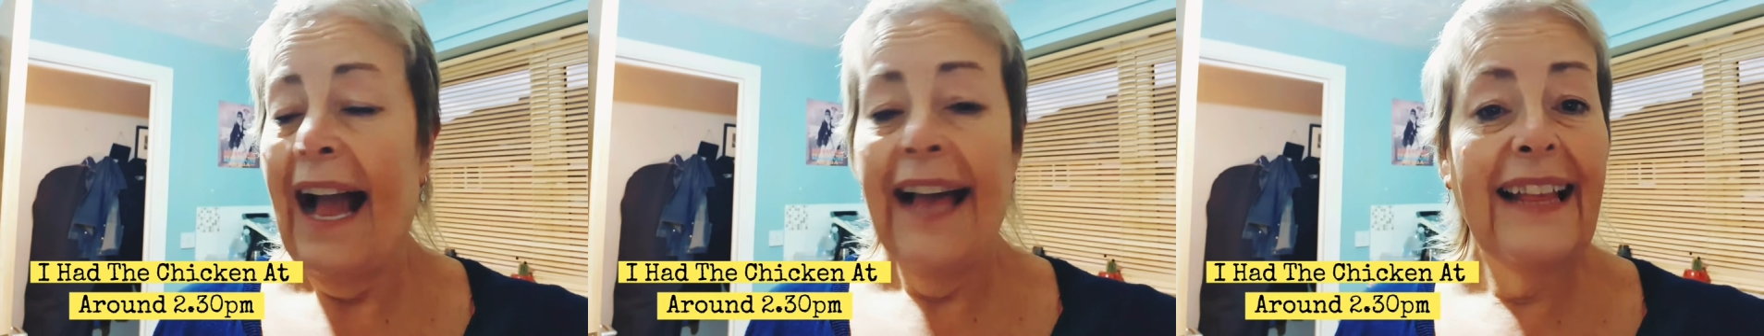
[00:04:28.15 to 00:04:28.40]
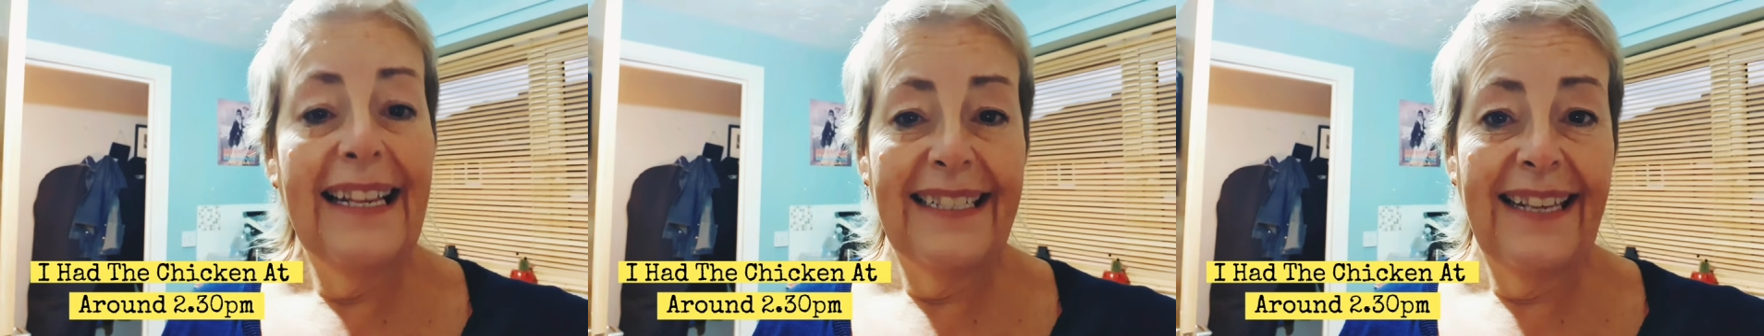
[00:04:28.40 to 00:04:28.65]

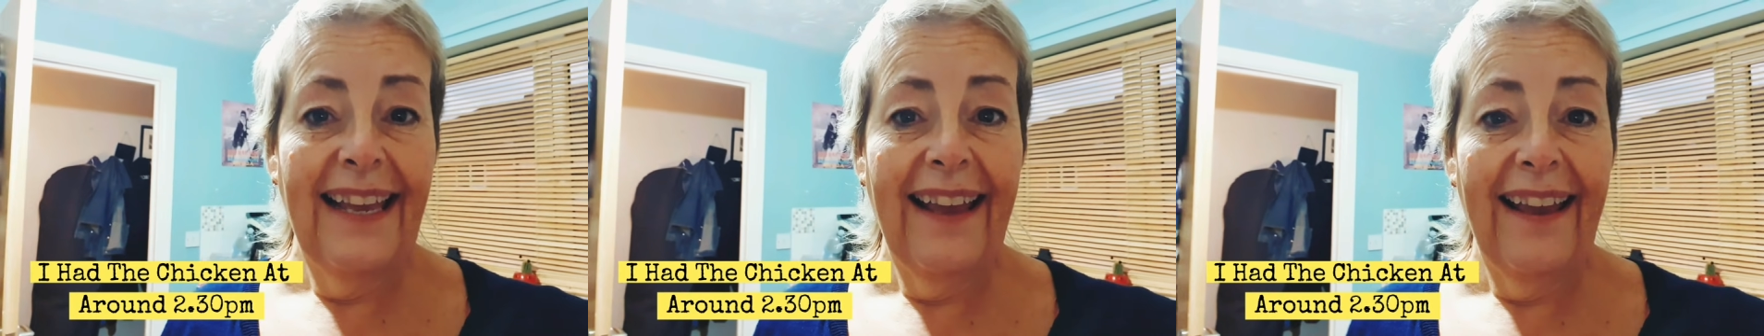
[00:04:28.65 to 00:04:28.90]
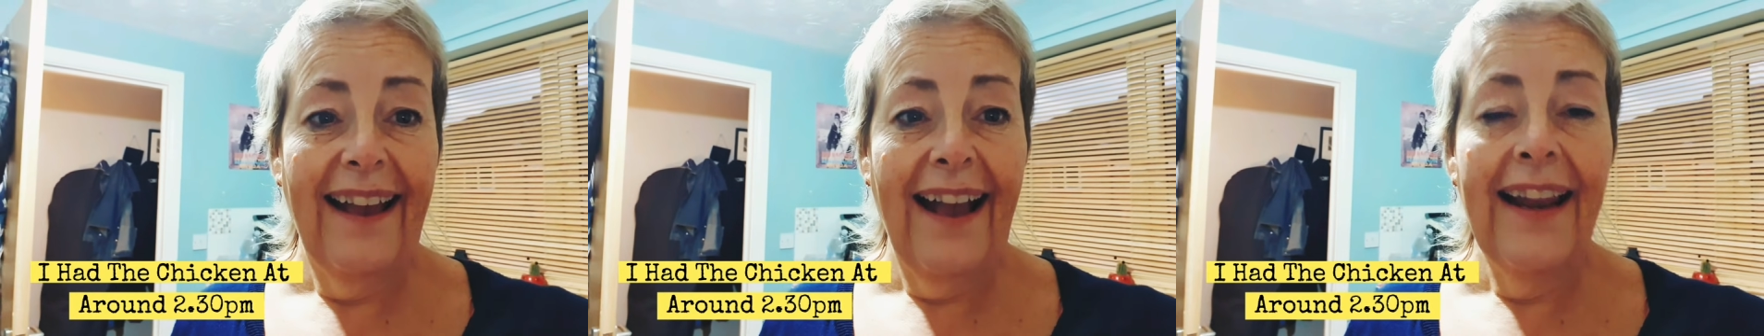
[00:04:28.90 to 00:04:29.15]
and that's
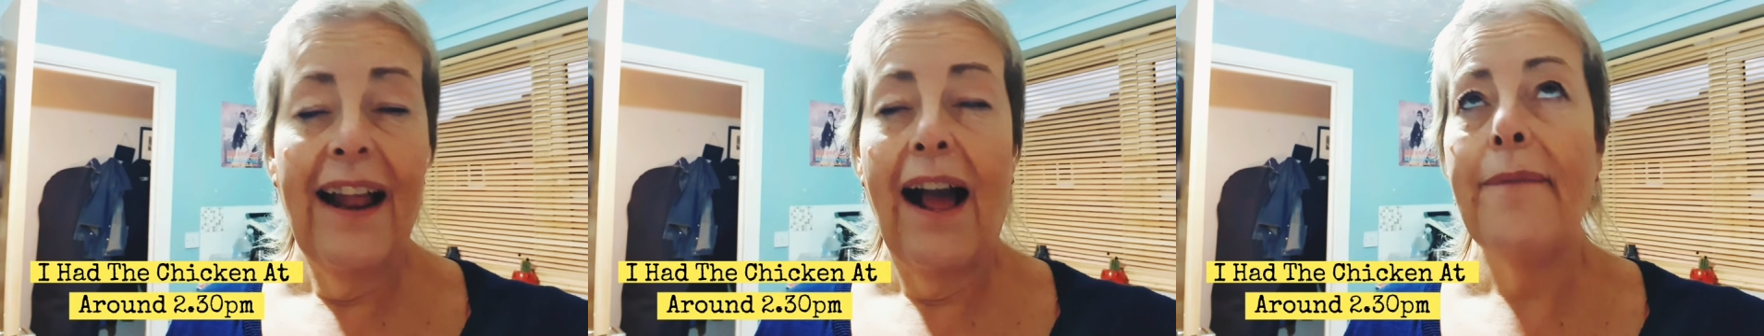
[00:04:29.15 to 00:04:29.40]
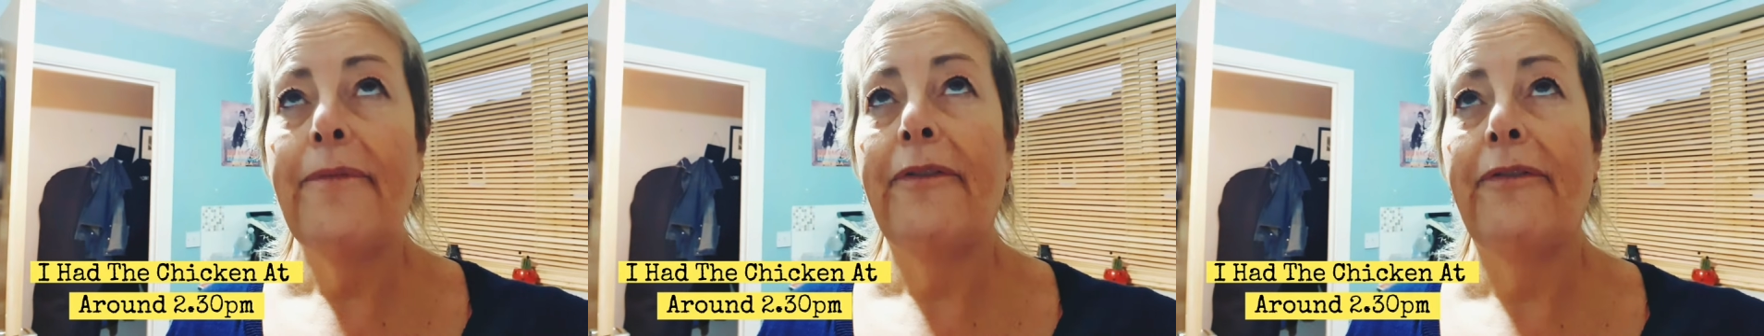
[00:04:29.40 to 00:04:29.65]
it. And
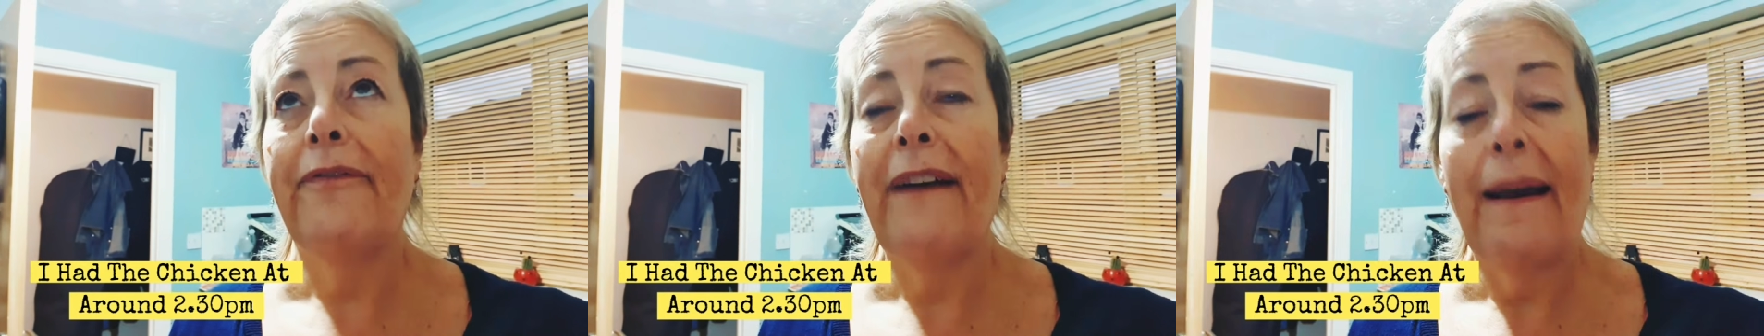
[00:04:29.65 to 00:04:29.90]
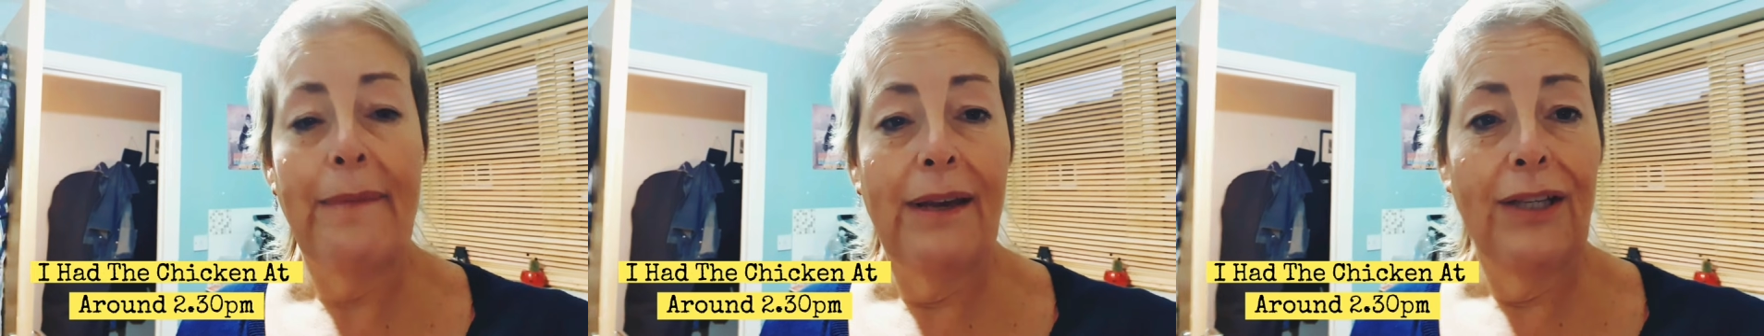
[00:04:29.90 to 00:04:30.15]
I'm
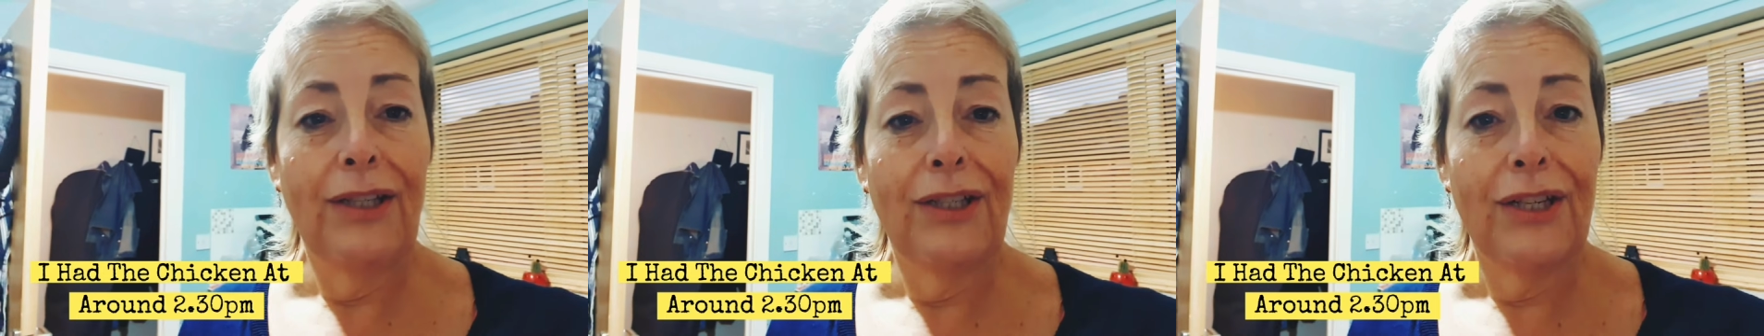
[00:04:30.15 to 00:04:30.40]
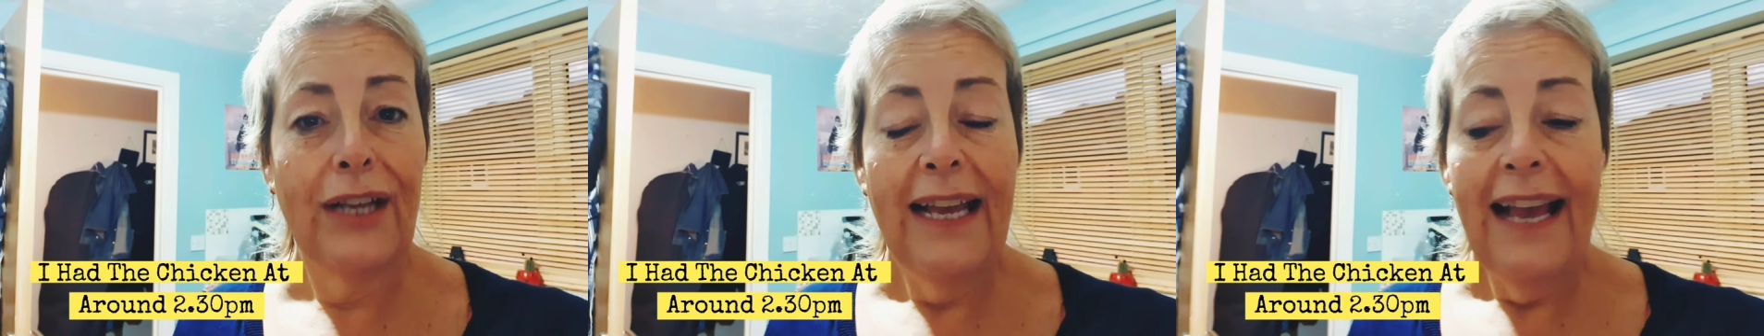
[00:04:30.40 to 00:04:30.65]

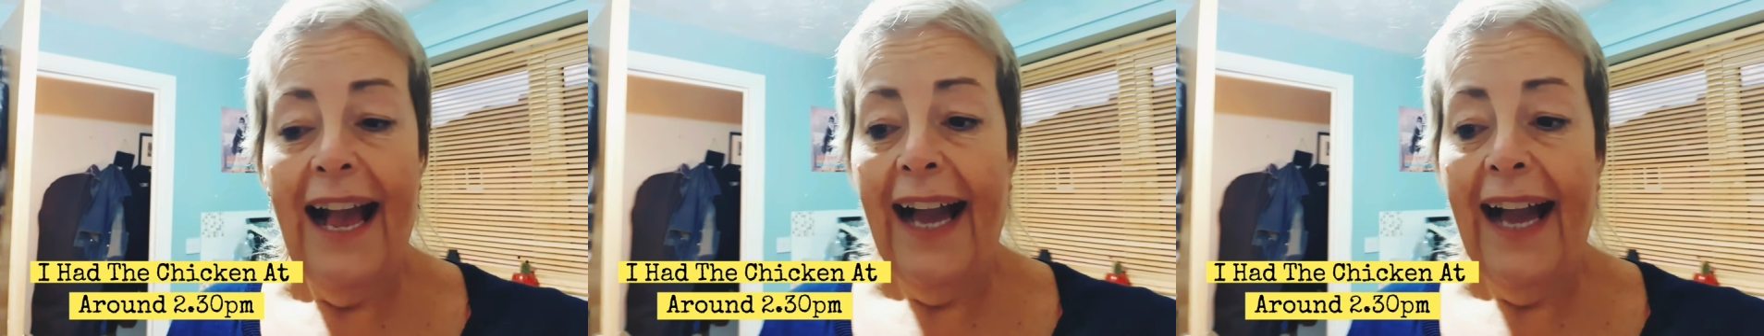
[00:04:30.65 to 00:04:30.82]
famished.